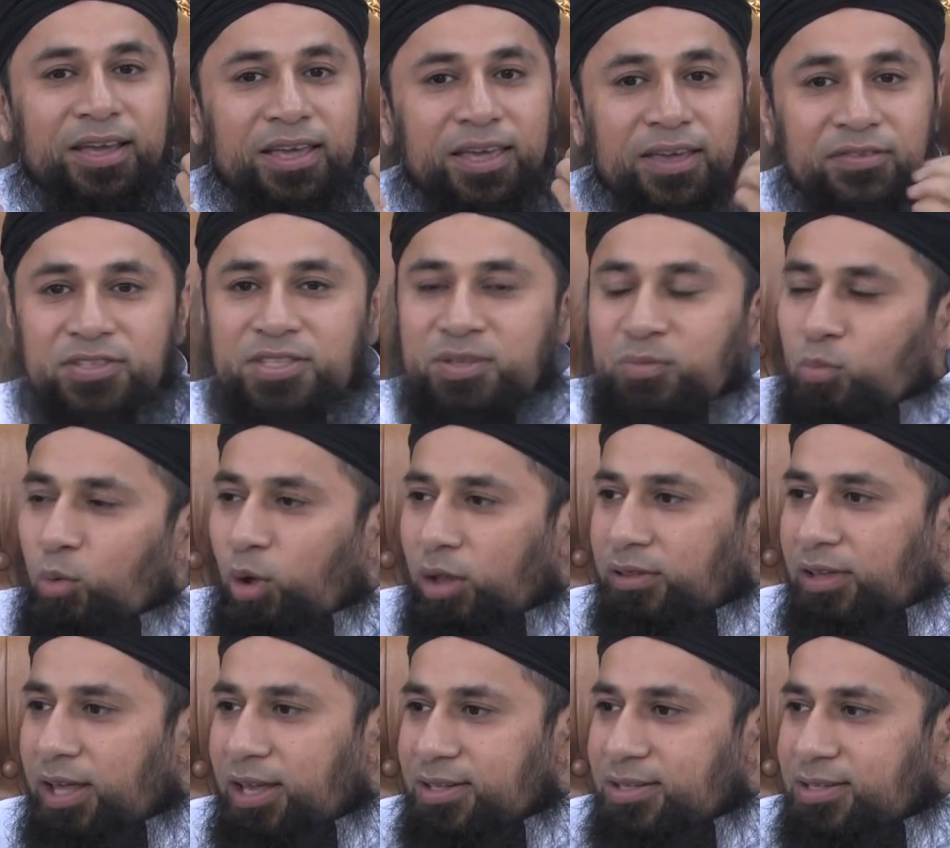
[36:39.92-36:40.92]
gives them
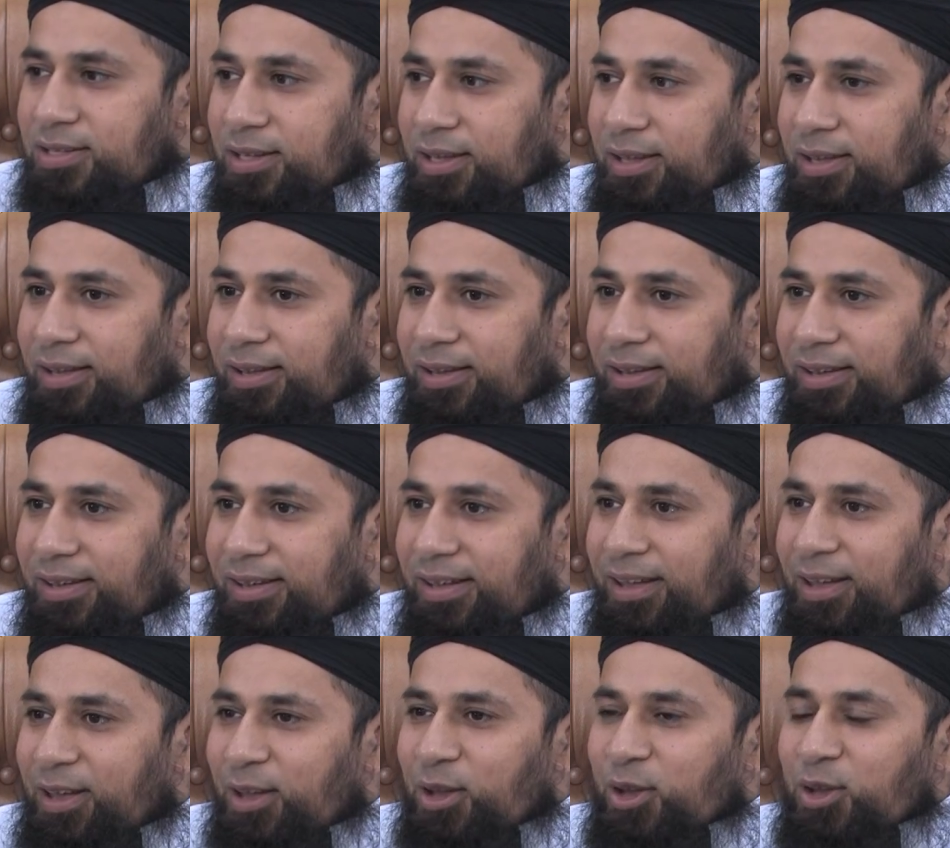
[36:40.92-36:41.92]
what they seek.
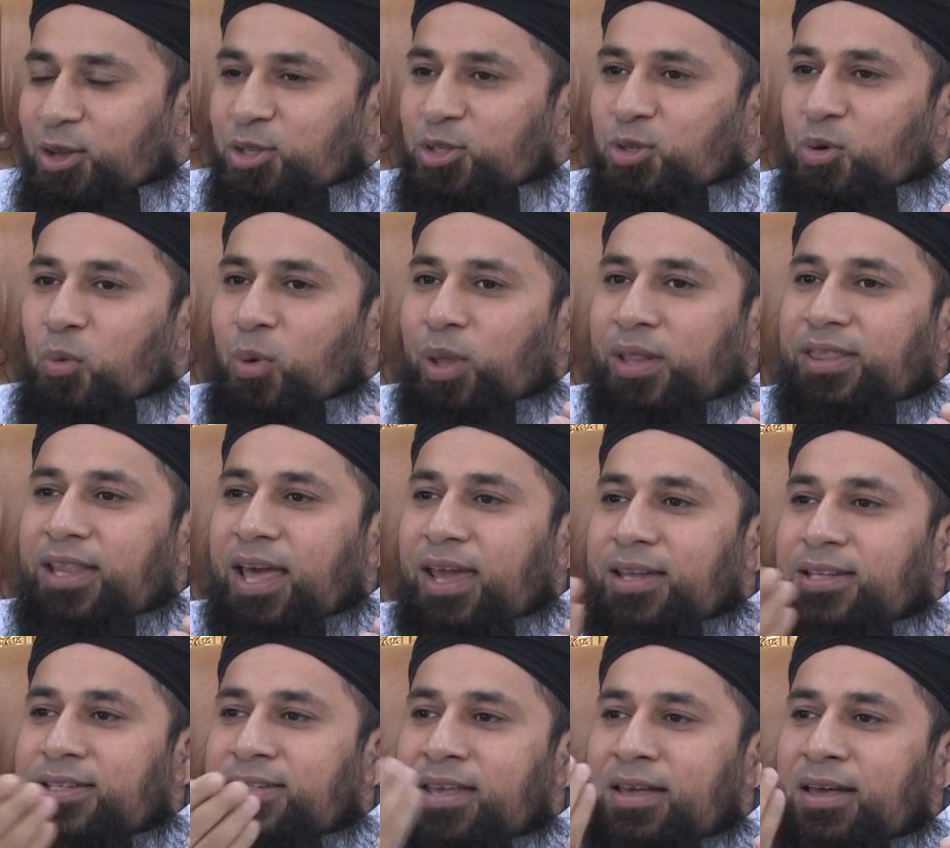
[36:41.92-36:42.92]
So when
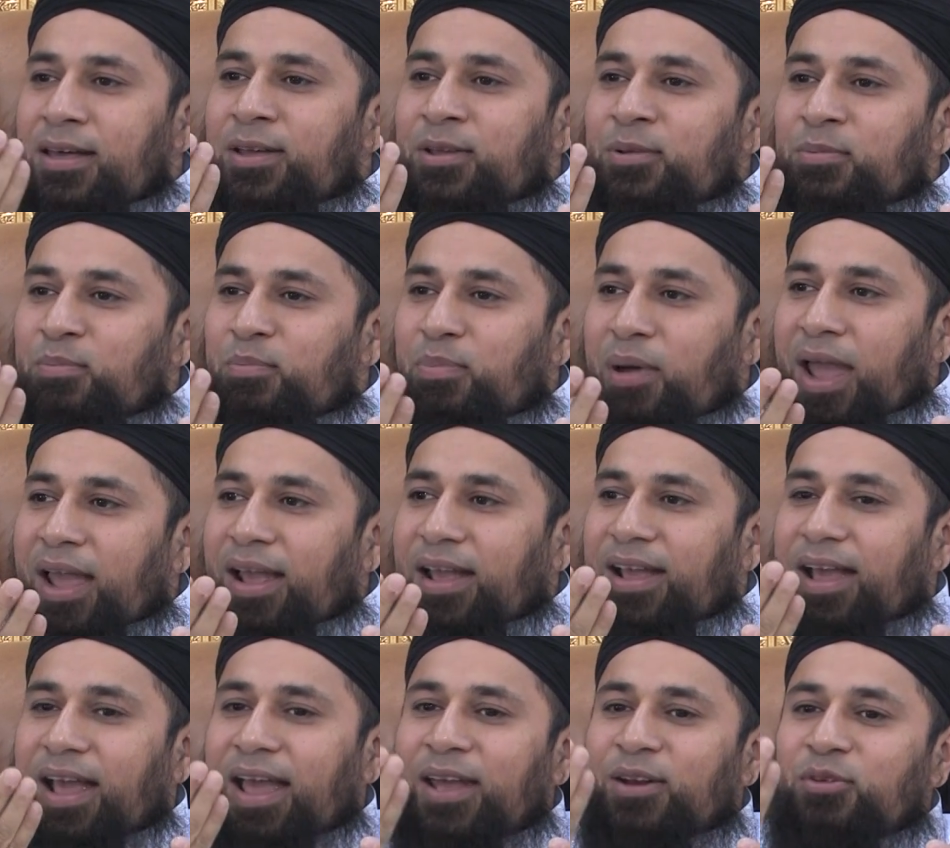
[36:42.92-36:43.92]
they turn
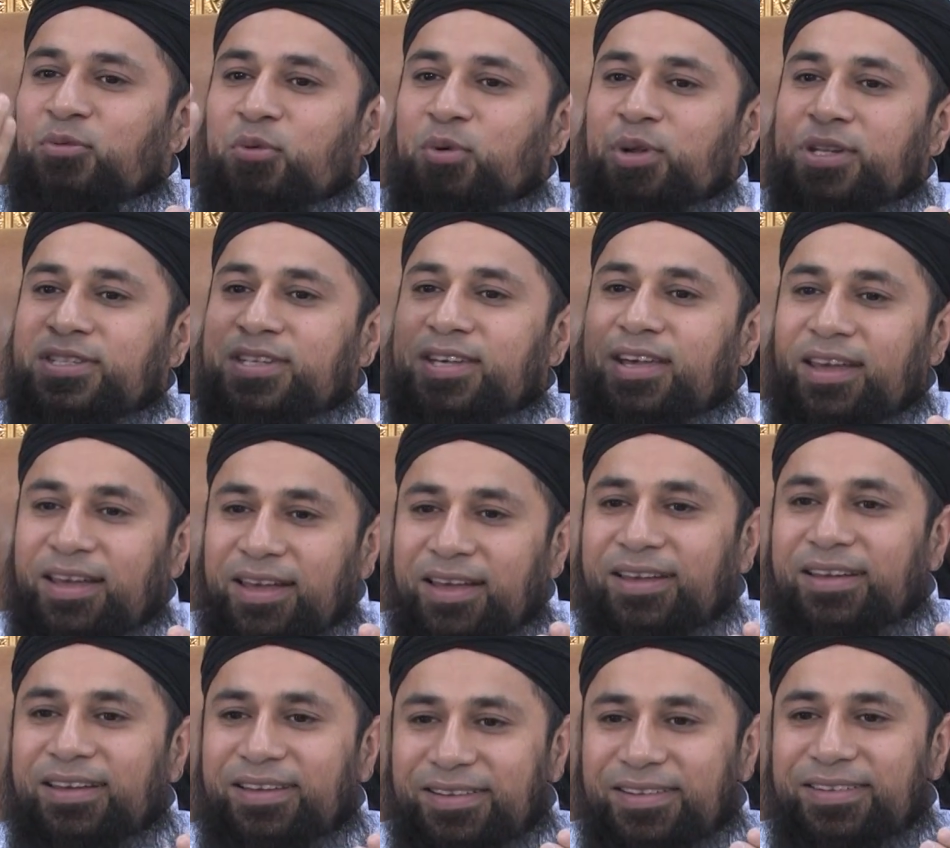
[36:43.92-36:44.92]
back and
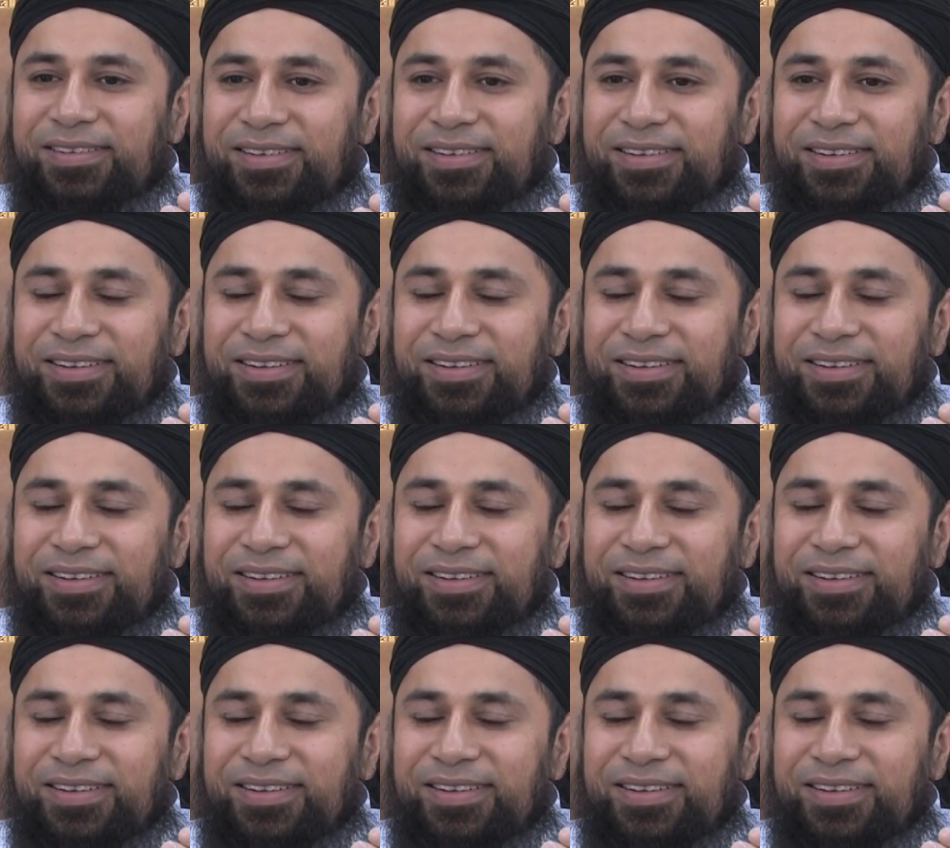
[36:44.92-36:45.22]
return,